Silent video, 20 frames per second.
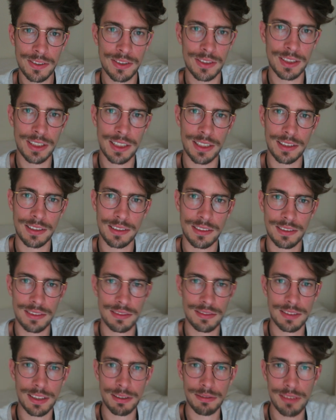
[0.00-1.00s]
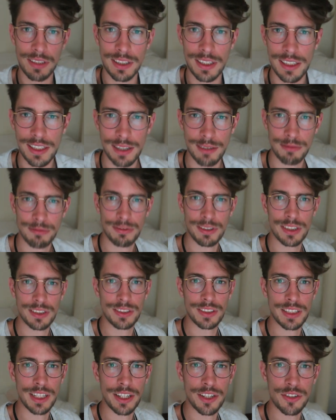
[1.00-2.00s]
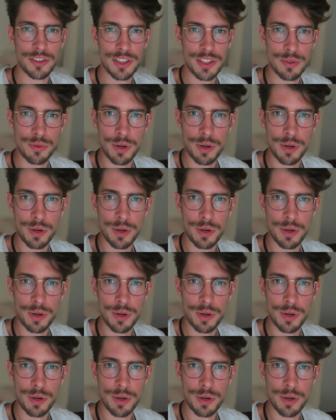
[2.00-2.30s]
So yeah, I definitely can feel the energy